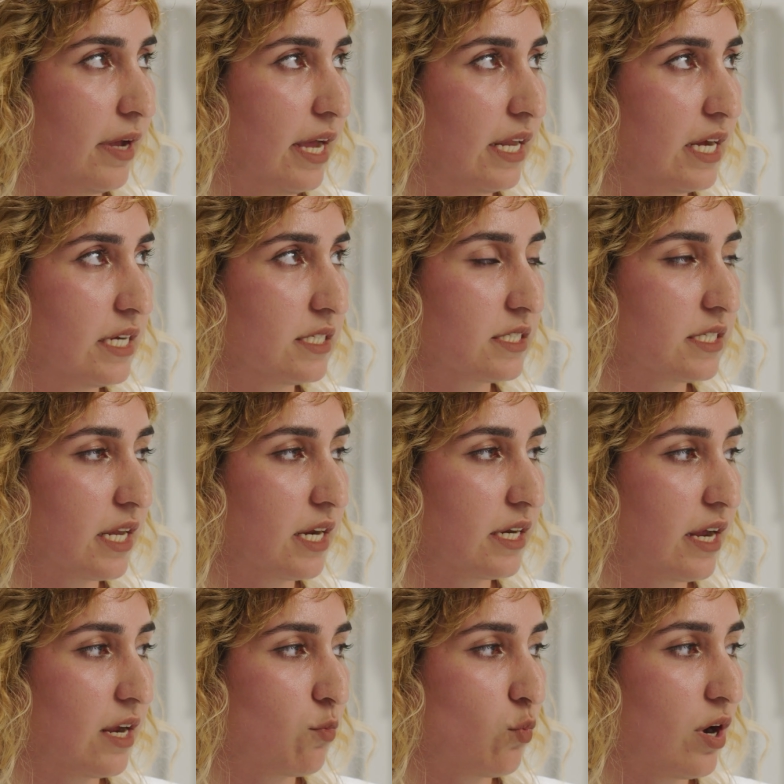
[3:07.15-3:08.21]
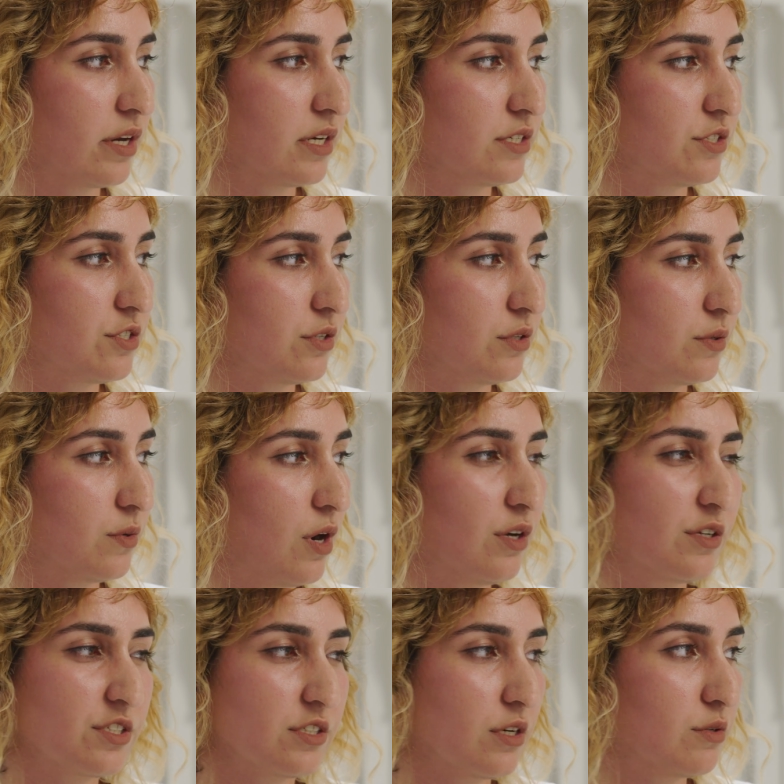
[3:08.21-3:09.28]
and I decided I wanted to
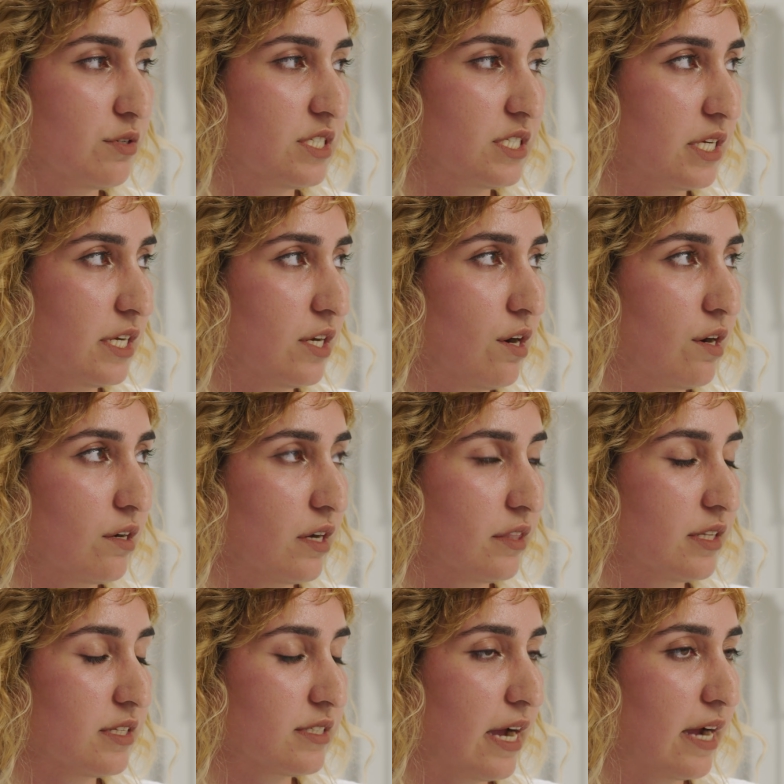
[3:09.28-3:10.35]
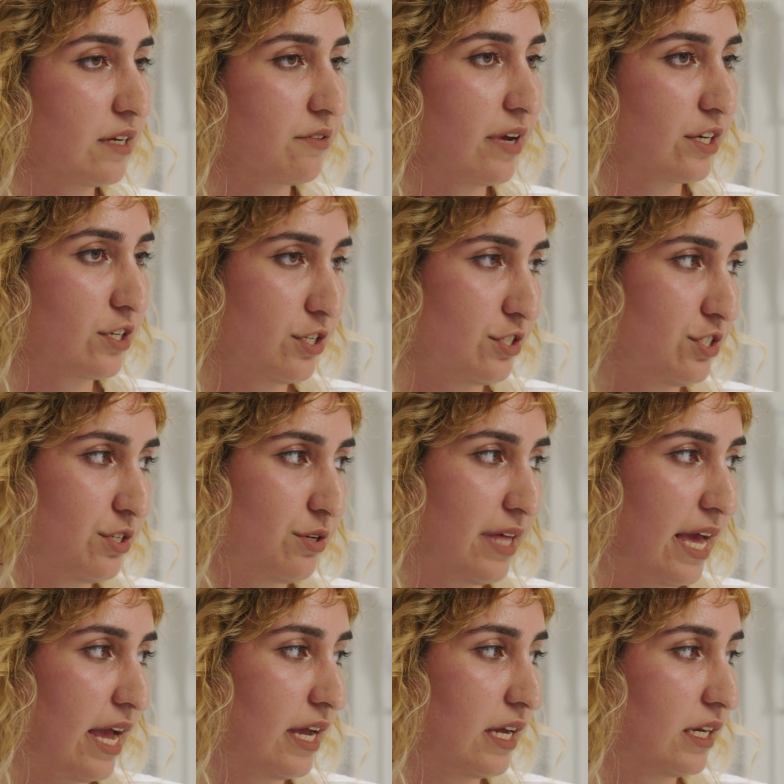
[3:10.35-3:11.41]
also study art on the side if I could do
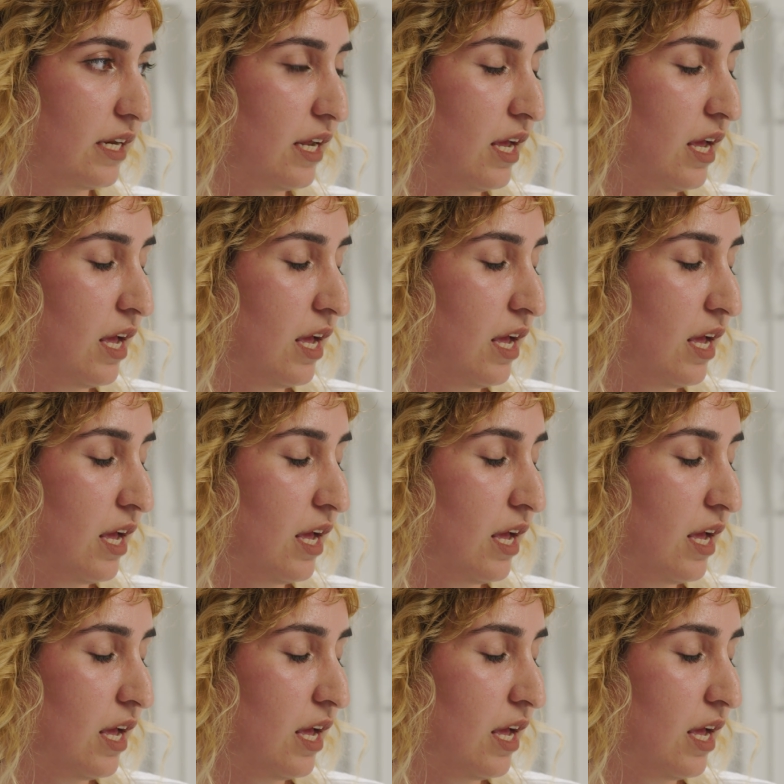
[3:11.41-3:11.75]
that